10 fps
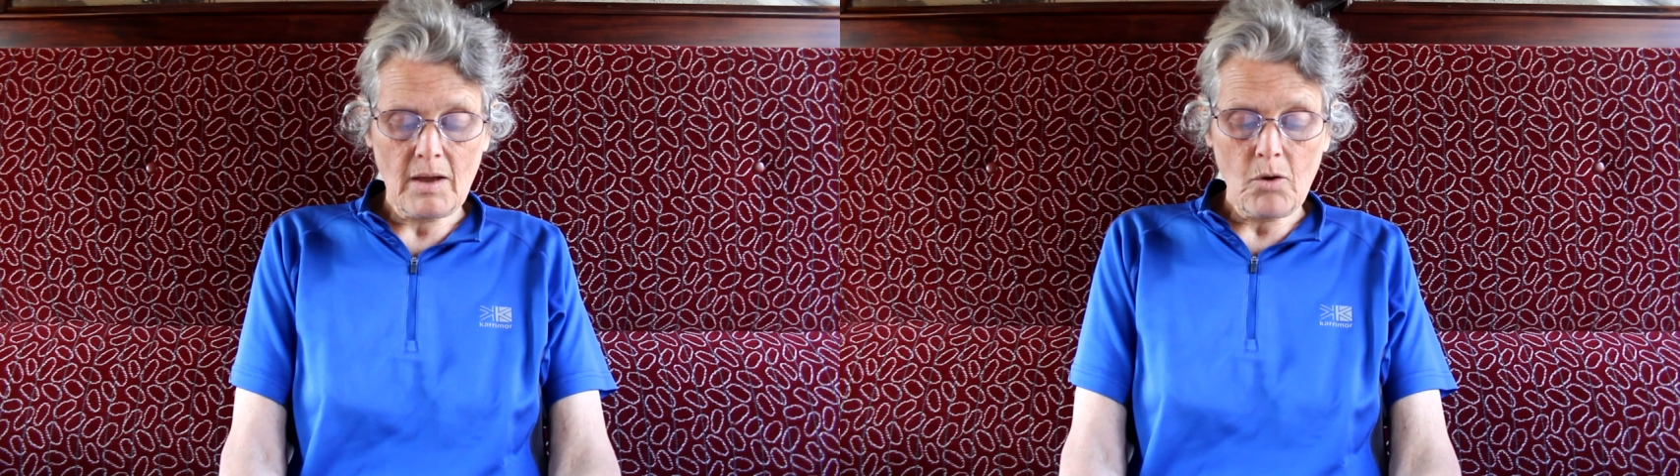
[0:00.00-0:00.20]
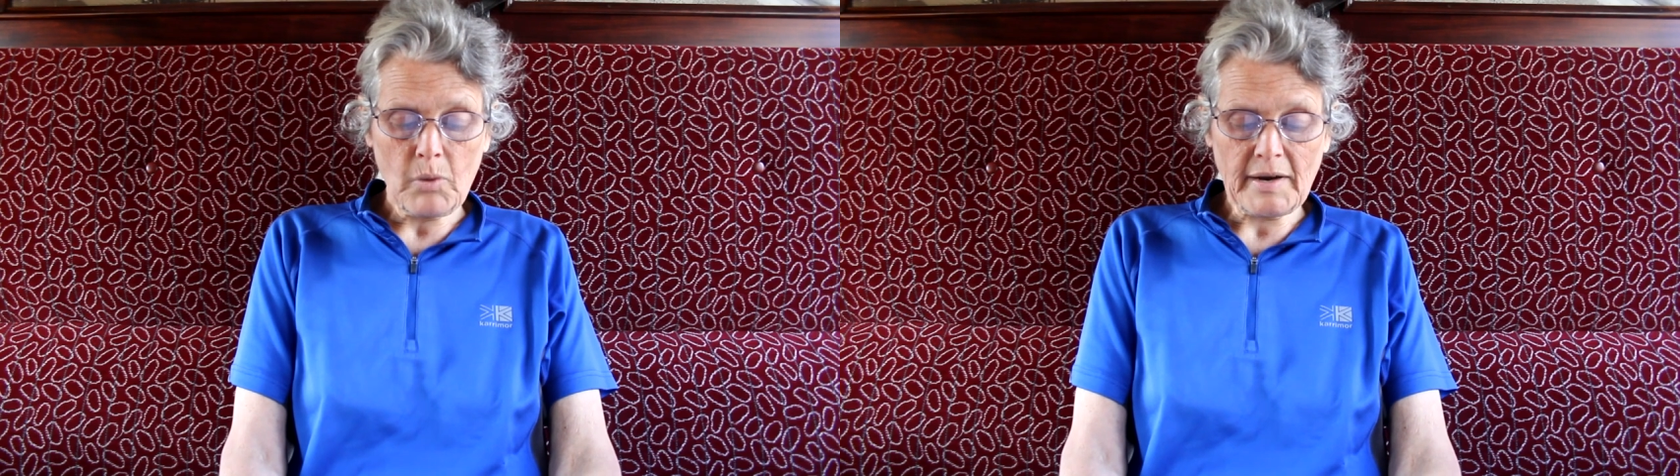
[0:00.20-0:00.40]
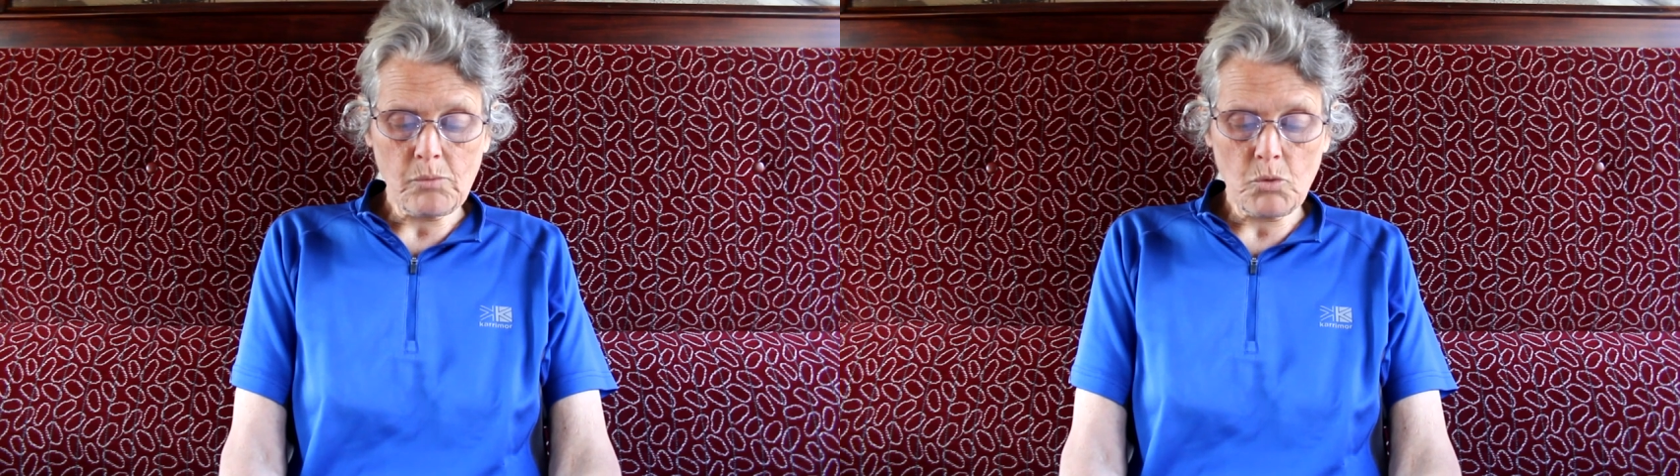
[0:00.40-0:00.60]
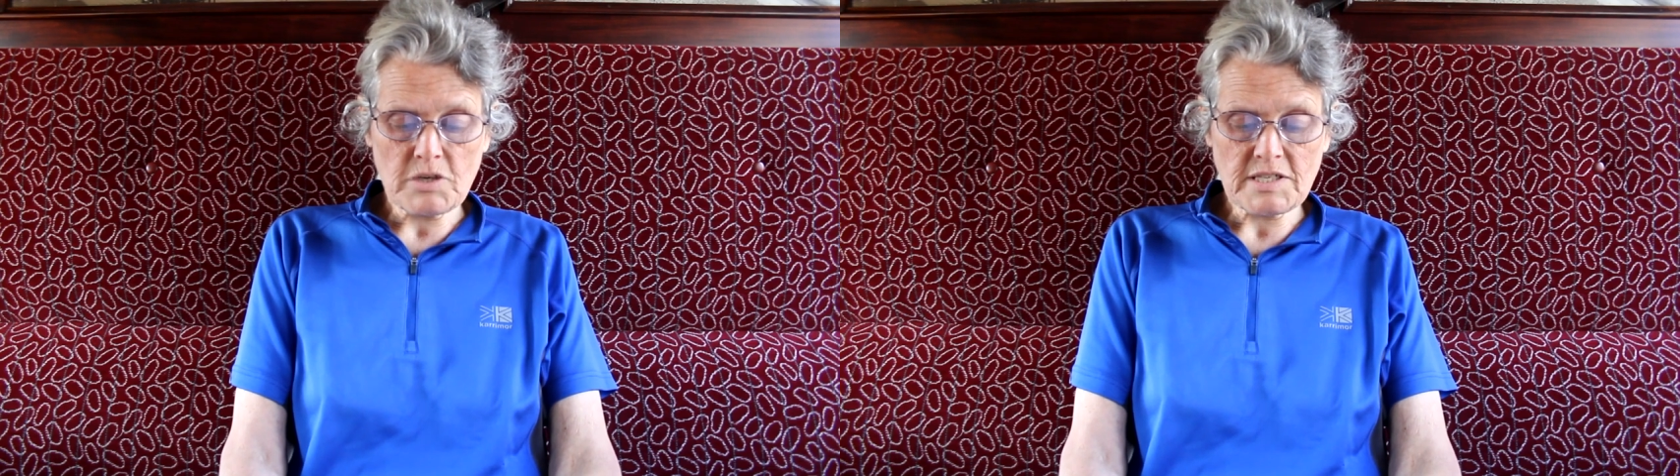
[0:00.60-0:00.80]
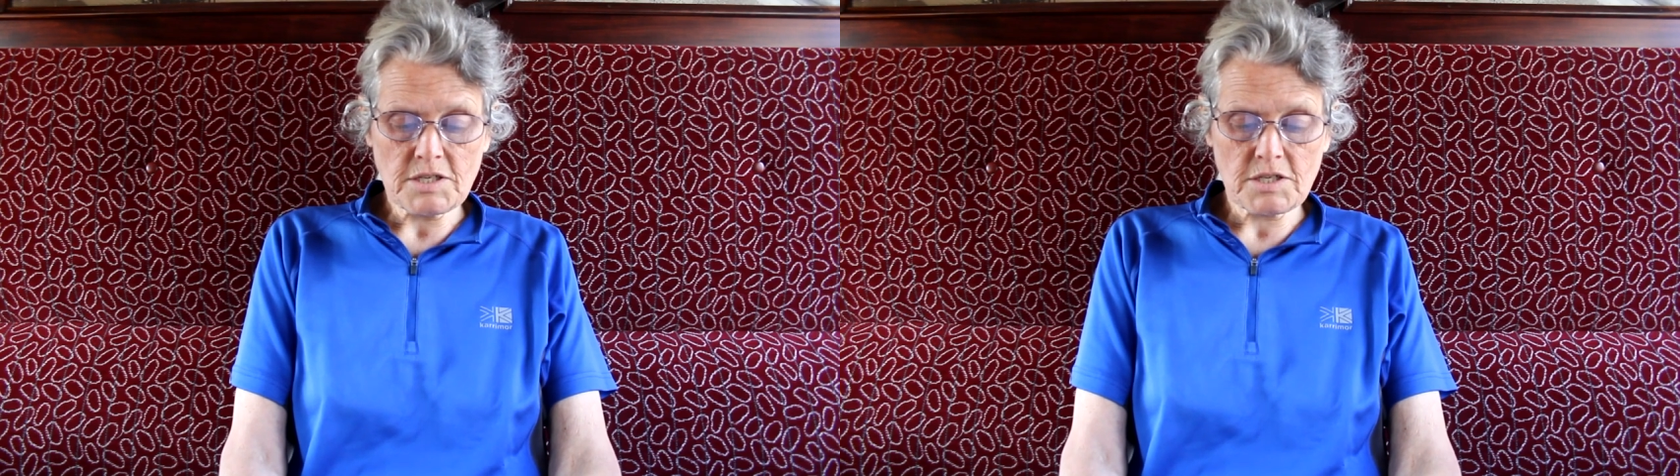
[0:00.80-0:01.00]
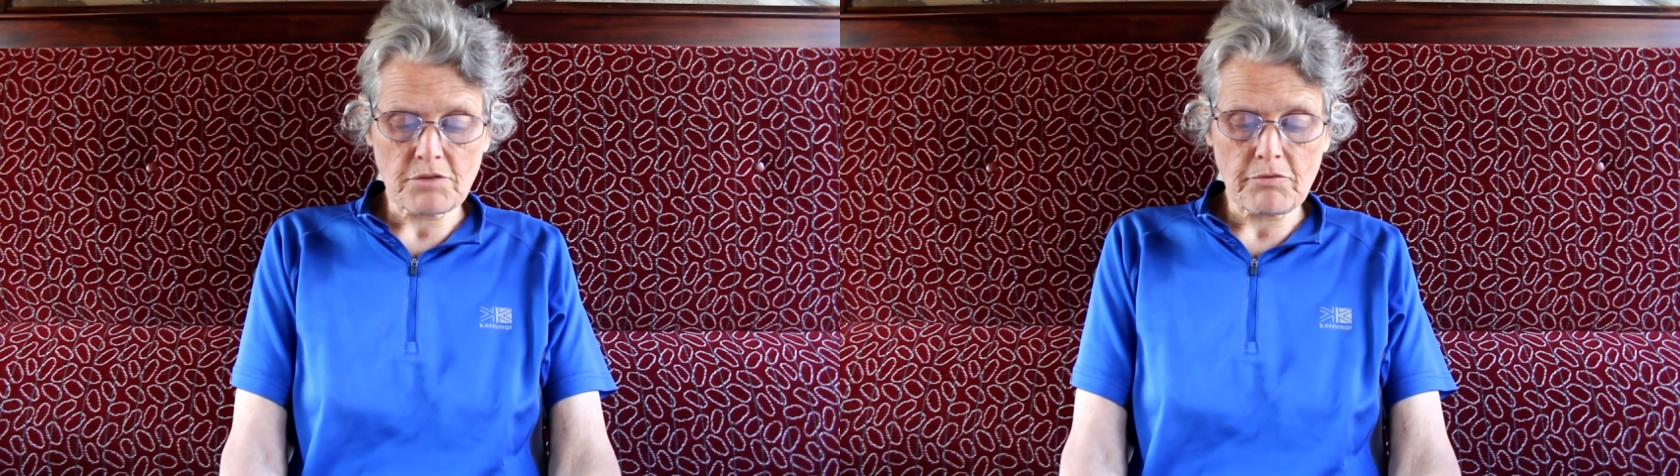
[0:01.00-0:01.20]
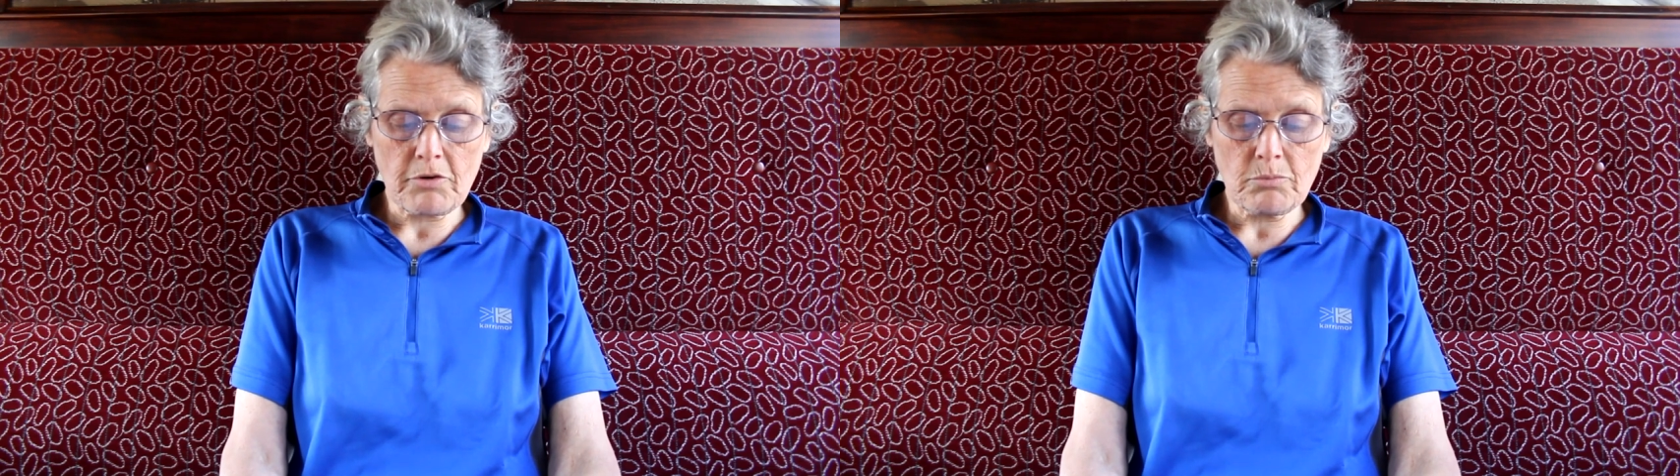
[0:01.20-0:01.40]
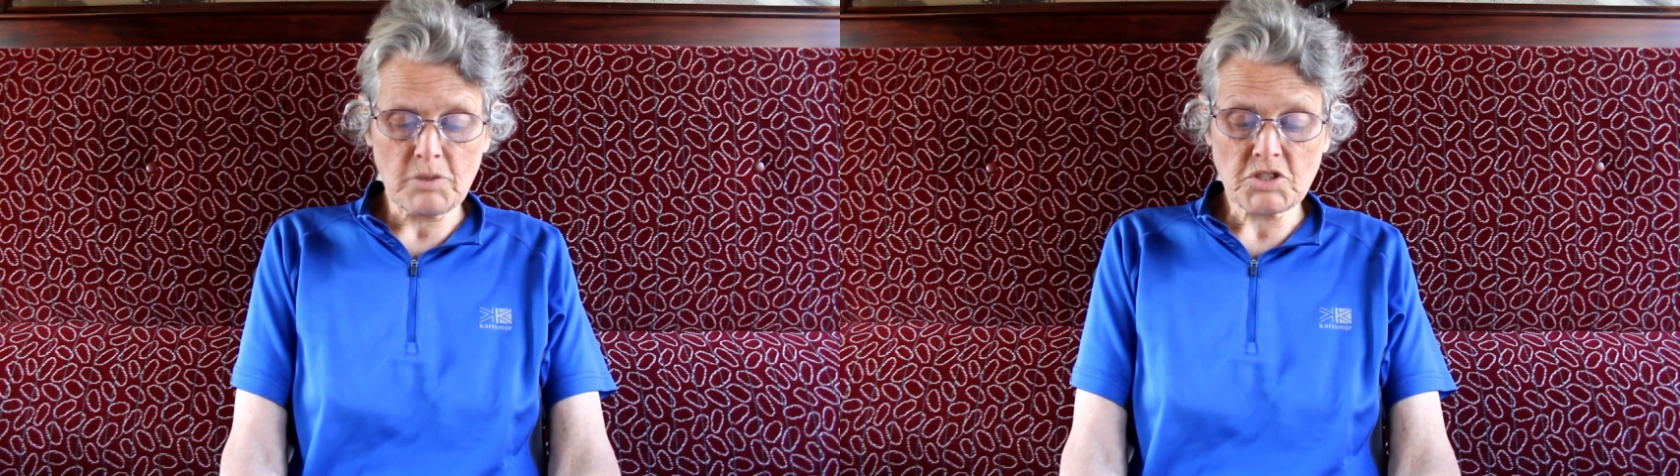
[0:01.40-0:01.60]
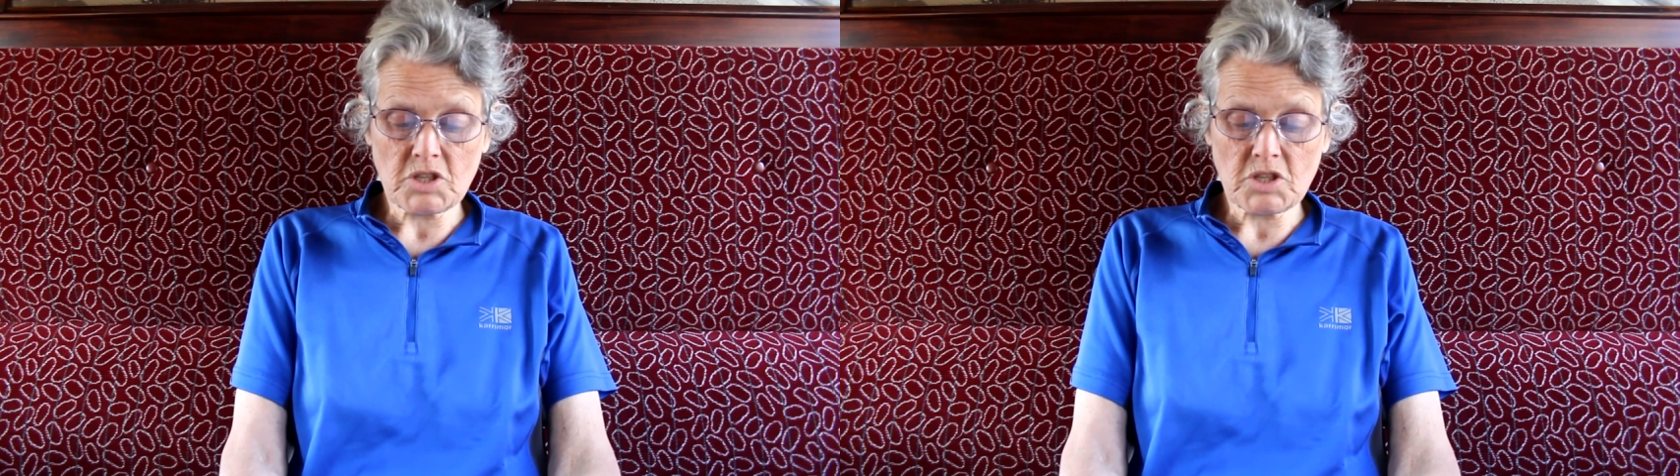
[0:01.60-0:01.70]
When I walked into the room with